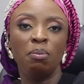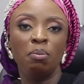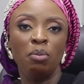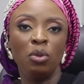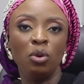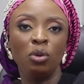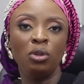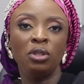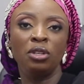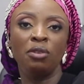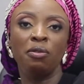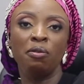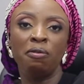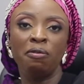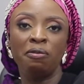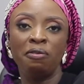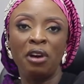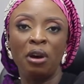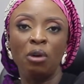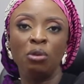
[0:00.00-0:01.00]
most
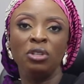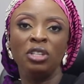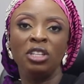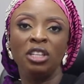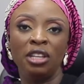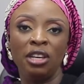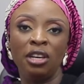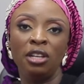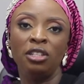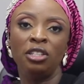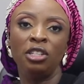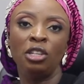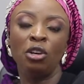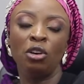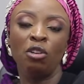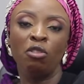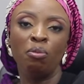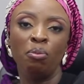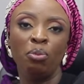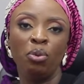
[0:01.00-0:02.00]
found guilty
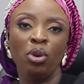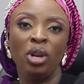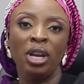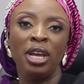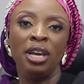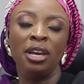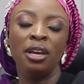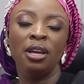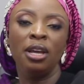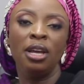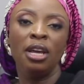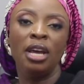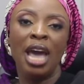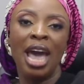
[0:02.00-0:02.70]
of bullying